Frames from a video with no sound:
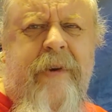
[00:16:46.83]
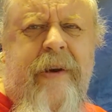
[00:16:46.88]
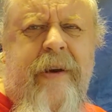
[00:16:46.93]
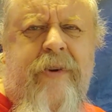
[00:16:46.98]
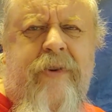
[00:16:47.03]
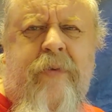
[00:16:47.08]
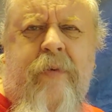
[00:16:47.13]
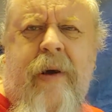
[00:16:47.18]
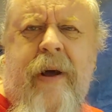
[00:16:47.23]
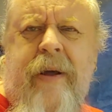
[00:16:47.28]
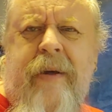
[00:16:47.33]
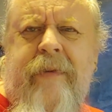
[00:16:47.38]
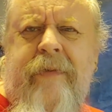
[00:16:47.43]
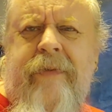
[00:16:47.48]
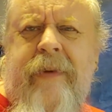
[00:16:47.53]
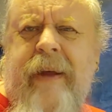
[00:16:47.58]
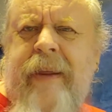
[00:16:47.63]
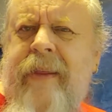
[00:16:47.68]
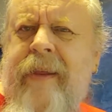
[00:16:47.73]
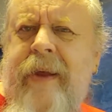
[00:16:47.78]

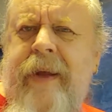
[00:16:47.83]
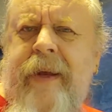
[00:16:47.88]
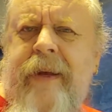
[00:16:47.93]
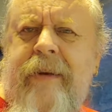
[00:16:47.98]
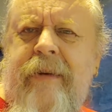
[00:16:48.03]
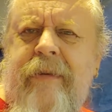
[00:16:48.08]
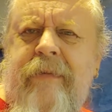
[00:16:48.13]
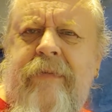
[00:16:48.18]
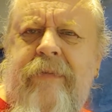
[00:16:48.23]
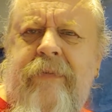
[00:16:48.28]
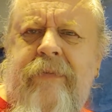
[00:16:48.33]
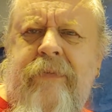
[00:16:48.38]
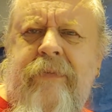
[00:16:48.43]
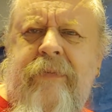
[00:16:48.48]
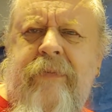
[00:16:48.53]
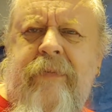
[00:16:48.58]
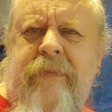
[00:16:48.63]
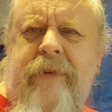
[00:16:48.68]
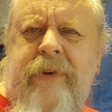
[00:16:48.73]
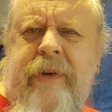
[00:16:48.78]
12, I think,
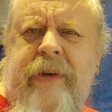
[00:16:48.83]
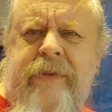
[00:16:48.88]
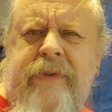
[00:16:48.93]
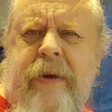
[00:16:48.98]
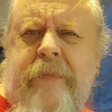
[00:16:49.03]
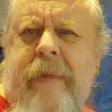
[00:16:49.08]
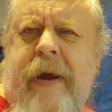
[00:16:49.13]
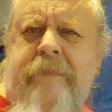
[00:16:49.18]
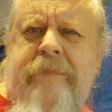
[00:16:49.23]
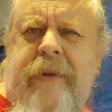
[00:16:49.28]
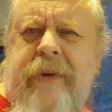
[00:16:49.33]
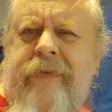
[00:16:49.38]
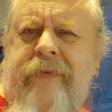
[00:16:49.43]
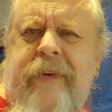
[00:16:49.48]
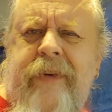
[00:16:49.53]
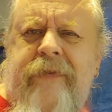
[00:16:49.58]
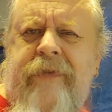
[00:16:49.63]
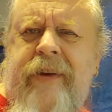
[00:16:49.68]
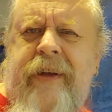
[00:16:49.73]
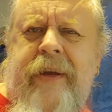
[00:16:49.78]
because I'm up to
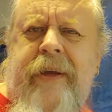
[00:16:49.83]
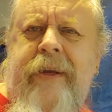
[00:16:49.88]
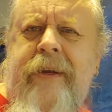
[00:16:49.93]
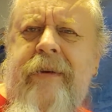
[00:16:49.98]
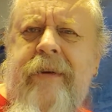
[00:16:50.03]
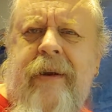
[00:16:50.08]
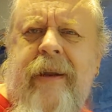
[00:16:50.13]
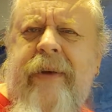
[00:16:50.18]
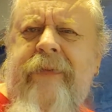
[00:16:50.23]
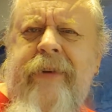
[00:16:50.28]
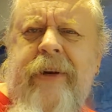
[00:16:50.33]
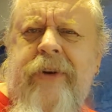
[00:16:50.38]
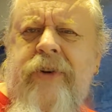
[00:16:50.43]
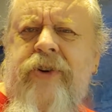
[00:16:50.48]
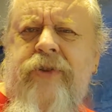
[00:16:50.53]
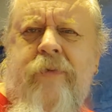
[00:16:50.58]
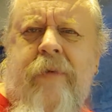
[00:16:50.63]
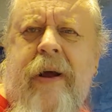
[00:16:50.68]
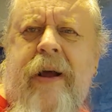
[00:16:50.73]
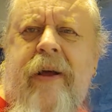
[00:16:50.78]
15, 11 or
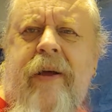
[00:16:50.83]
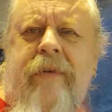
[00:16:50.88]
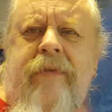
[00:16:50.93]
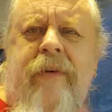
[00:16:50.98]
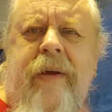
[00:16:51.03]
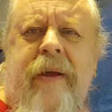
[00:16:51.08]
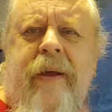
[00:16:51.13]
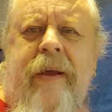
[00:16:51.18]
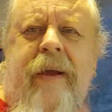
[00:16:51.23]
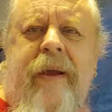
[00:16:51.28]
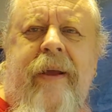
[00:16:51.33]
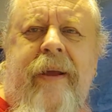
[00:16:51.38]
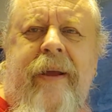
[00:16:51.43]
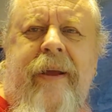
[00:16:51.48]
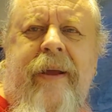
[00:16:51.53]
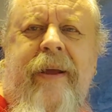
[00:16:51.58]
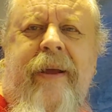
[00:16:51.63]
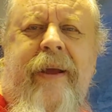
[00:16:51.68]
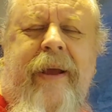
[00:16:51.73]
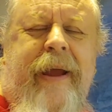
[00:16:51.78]
12,
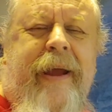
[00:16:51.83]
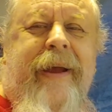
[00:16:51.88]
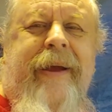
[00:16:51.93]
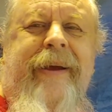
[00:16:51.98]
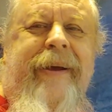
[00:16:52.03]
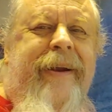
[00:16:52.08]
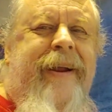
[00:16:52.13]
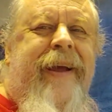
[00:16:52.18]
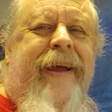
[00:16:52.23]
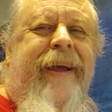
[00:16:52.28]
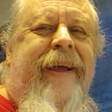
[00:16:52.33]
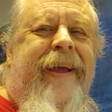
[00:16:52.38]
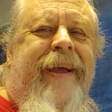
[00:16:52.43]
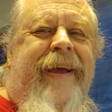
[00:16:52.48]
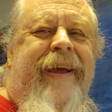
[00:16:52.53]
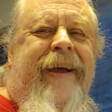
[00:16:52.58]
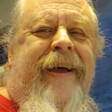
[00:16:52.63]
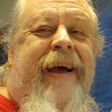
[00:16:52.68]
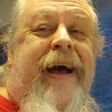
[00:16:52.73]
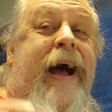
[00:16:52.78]
and
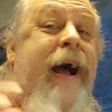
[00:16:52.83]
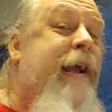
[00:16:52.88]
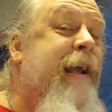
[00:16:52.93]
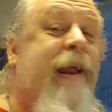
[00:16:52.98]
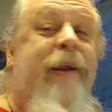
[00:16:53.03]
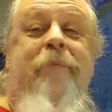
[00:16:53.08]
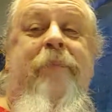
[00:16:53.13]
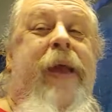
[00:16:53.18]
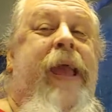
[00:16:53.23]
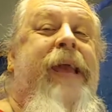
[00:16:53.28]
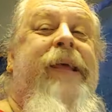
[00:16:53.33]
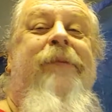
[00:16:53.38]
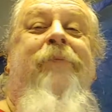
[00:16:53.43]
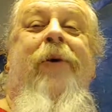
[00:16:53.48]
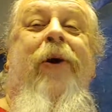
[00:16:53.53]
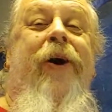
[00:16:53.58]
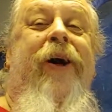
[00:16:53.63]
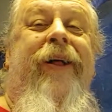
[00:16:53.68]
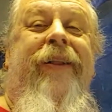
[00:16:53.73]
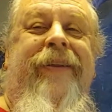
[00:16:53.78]
I got to paint them
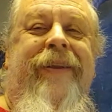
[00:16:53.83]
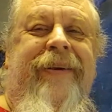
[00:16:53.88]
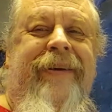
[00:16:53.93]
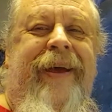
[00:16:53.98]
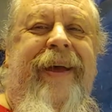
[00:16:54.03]
all.